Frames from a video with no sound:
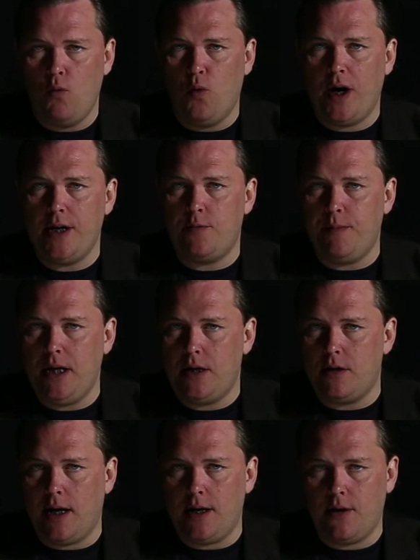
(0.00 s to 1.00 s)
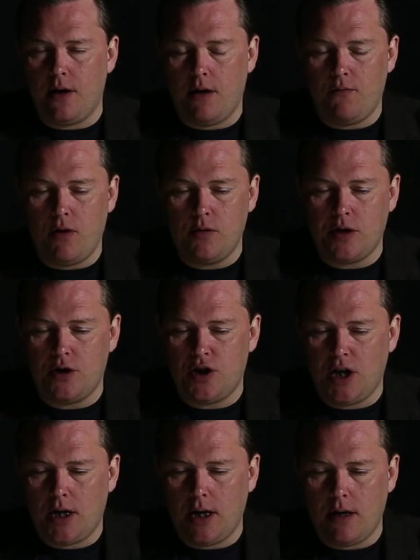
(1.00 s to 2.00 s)
white meat, like roasted
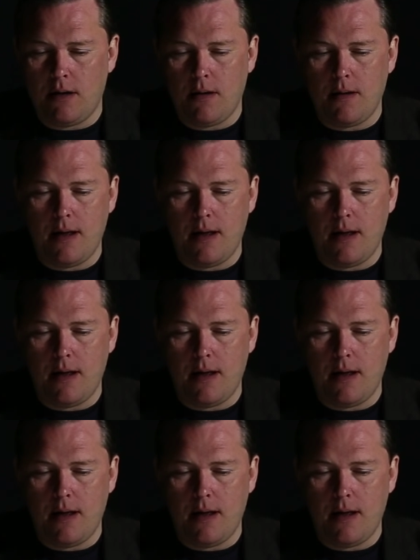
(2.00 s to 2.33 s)
chicken,